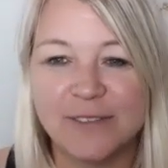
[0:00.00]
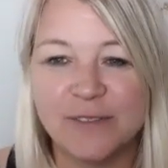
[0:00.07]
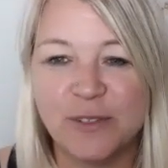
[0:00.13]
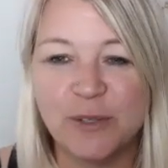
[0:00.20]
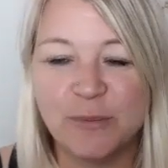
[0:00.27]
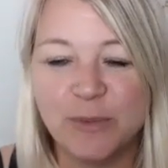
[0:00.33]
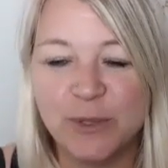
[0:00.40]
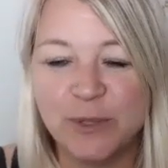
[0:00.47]

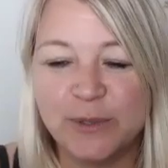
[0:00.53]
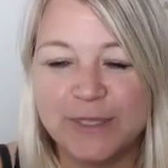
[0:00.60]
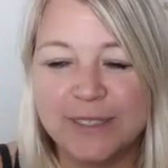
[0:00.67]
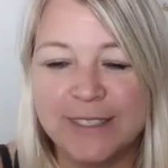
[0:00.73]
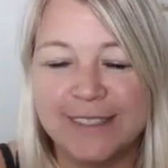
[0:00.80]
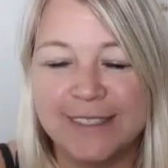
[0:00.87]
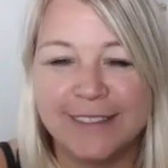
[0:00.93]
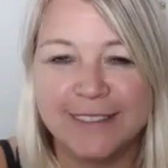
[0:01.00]
Full moons,
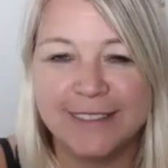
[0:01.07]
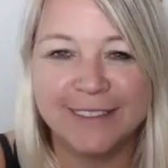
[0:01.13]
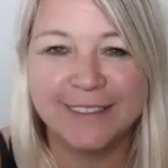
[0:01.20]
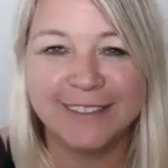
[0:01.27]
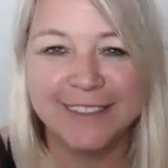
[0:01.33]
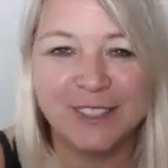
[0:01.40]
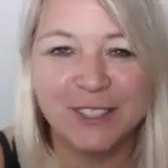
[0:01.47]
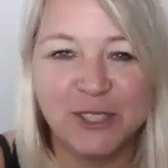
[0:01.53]

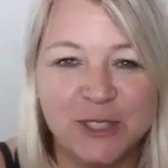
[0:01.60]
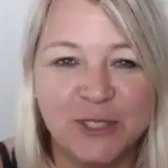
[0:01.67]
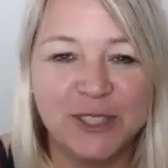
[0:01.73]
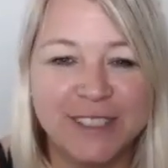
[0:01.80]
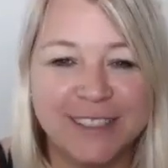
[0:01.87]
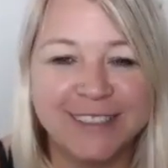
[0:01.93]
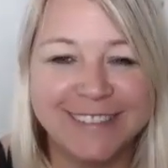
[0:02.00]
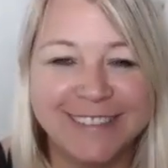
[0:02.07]

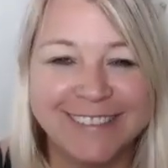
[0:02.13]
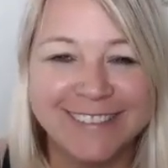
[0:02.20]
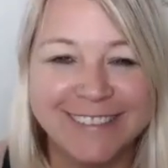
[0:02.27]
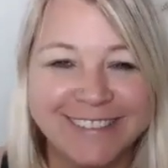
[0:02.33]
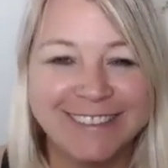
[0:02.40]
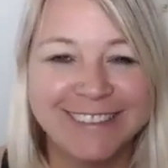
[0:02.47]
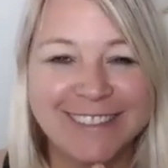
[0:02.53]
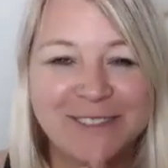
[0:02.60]
children,
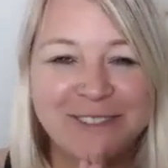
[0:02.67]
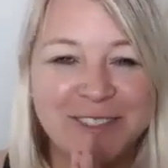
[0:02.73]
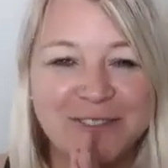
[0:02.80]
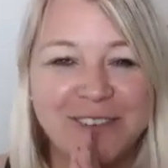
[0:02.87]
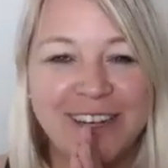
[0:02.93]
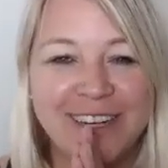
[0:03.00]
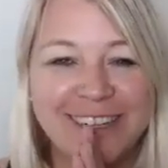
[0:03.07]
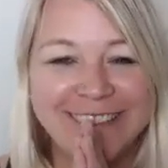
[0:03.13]
so much
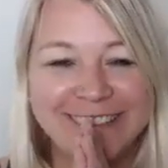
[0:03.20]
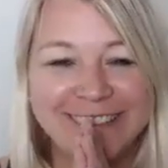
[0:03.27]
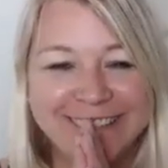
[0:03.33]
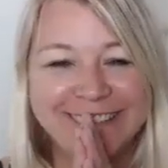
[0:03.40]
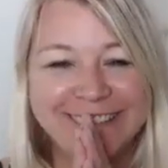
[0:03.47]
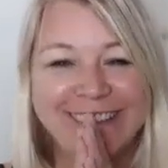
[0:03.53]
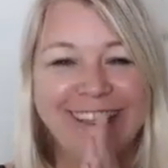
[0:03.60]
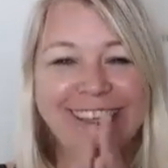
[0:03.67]
fun.
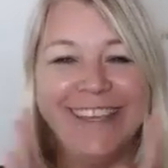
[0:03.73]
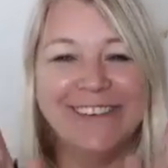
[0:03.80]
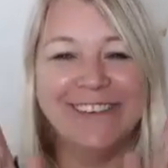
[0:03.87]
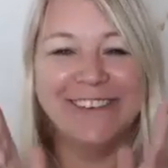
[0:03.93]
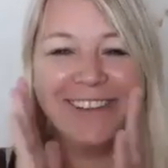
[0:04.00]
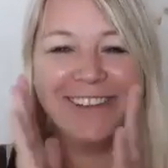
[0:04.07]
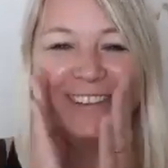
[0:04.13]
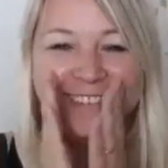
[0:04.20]
Thank you
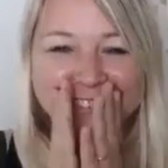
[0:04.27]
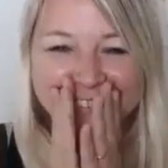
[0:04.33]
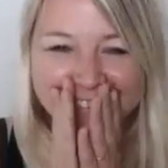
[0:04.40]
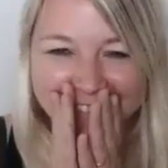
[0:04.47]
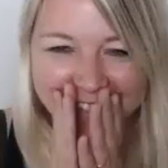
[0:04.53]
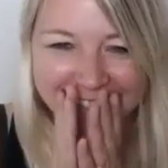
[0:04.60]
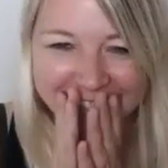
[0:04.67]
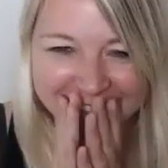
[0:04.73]
all
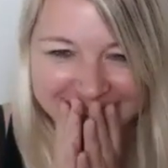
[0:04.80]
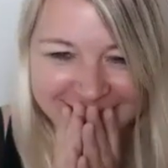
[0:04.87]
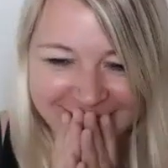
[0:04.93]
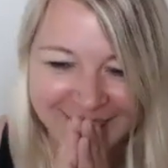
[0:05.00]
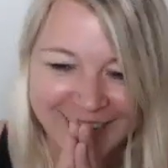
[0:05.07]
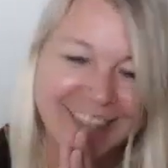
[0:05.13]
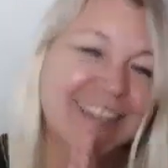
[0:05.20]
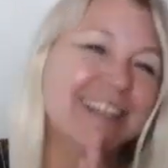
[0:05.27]
for
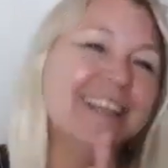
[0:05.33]
understanding.